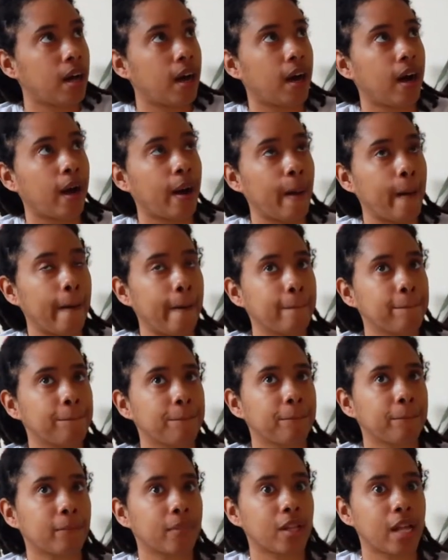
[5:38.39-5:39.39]

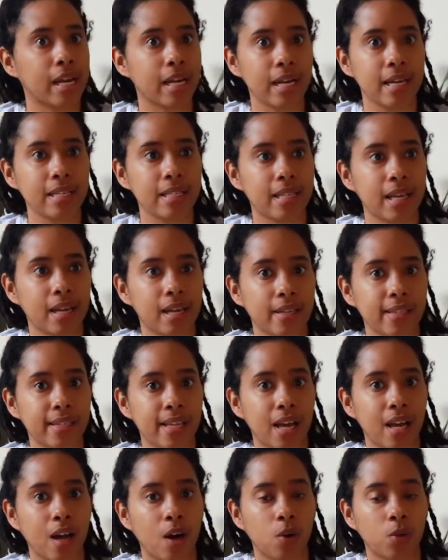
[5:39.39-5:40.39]
Like I said, it's
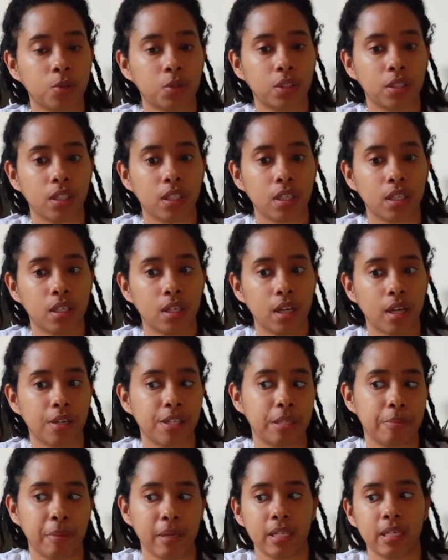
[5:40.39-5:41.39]
held
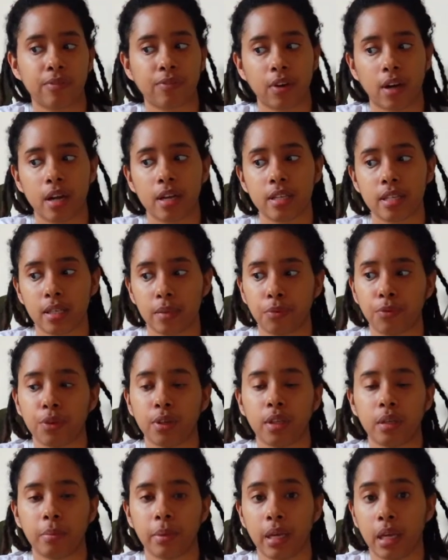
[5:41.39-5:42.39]
space for us to
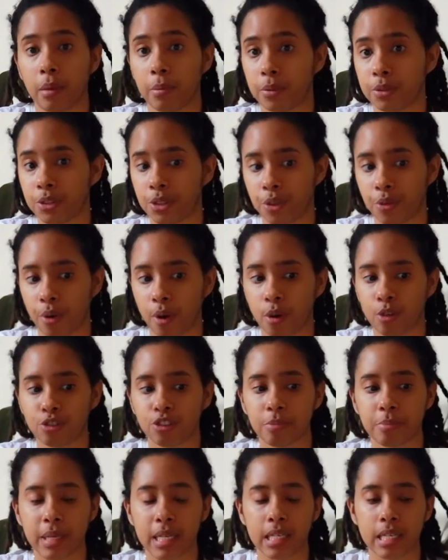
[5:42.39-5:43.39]
really be able to grow
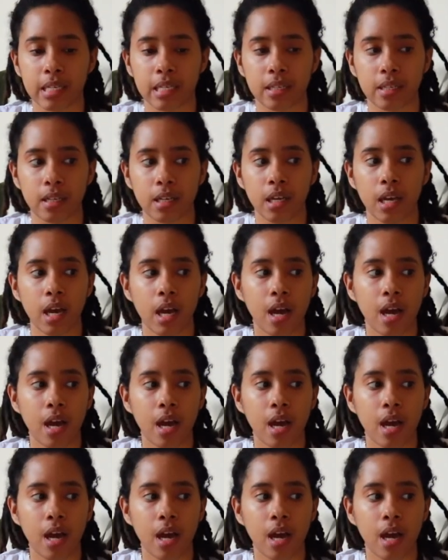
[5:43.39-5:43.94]
tremendously.